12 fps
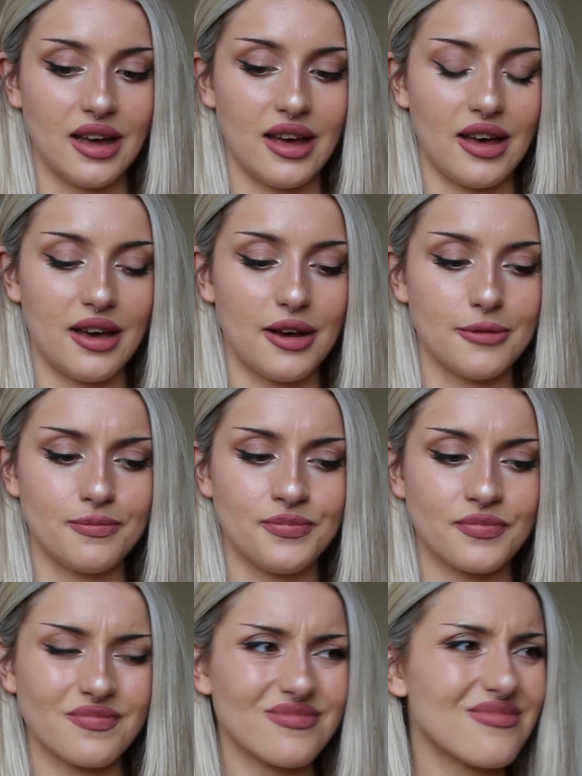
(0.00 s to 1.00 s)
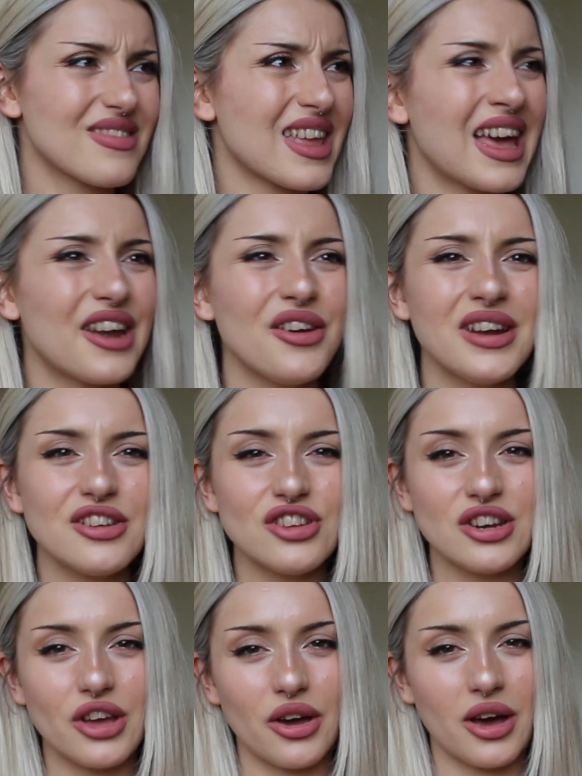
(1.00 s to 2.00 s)
I don't
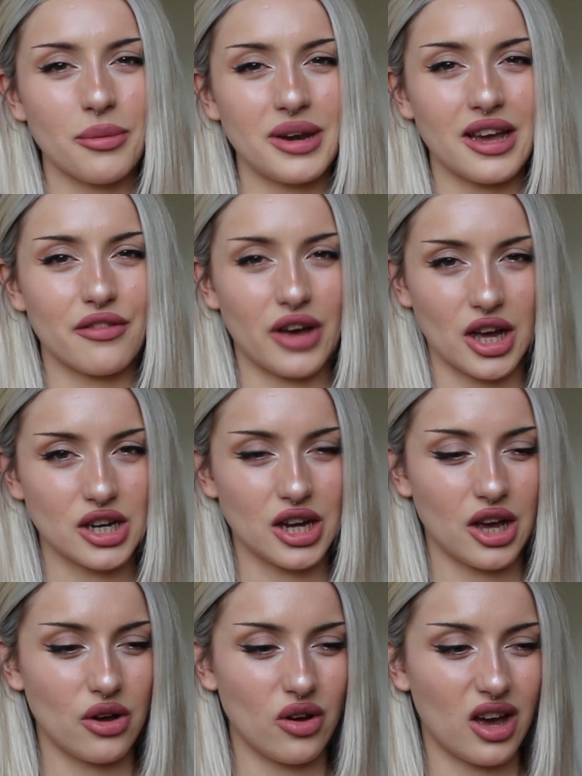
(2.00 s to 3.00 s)
actually know how many I've had now.